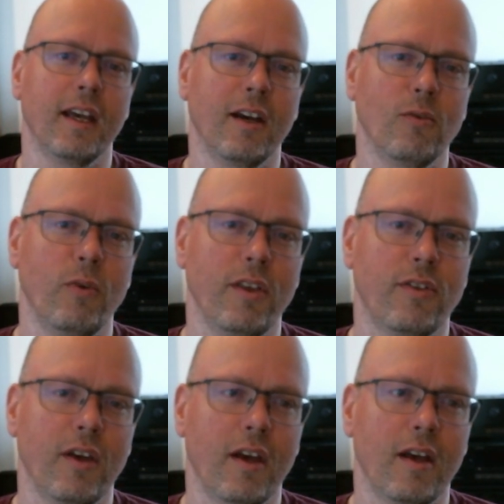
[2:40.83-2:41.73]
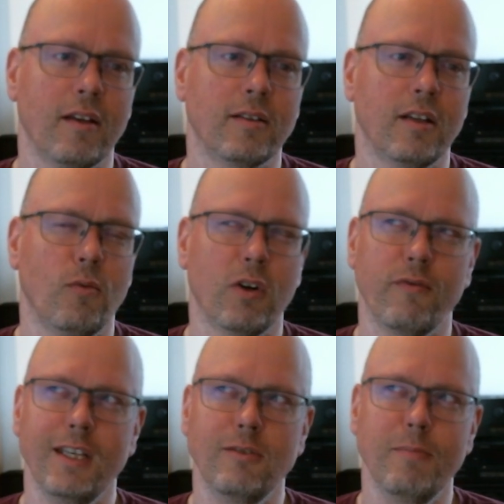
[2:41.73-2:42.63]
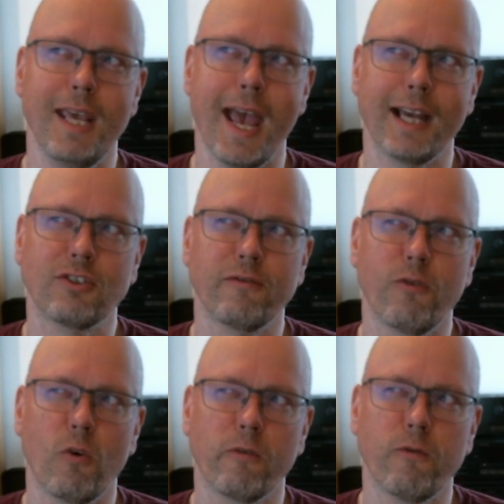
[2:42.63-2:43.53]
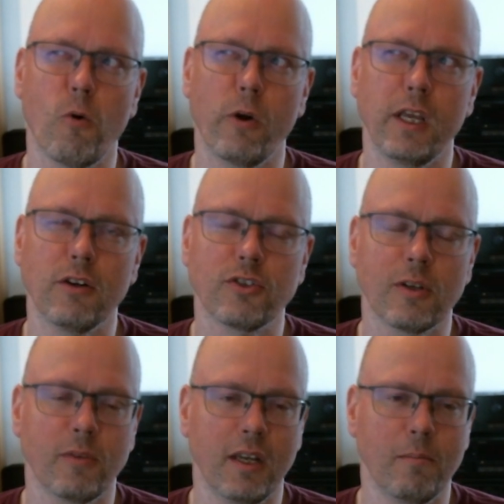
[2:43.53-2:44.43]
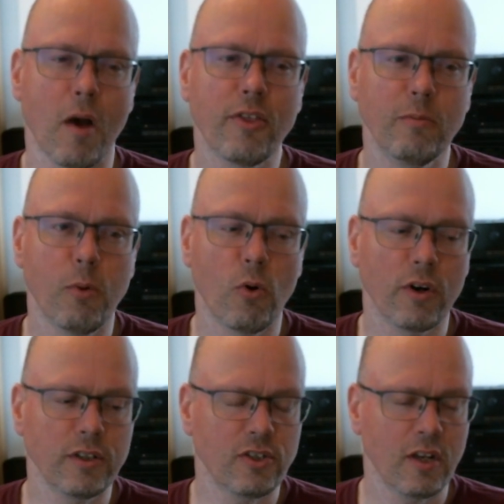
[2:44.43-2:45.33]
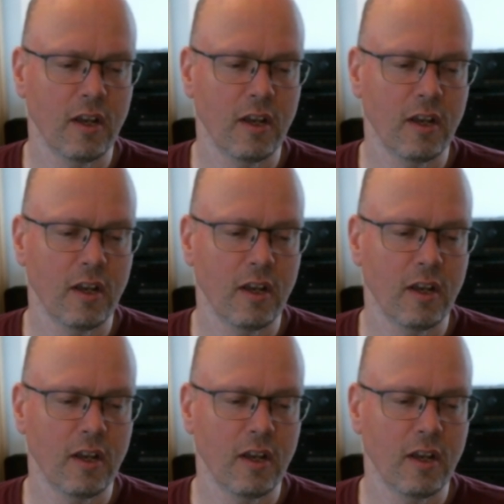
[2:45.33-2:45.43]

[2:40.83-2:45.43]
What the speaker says: with one of these BX440 or something motherboards.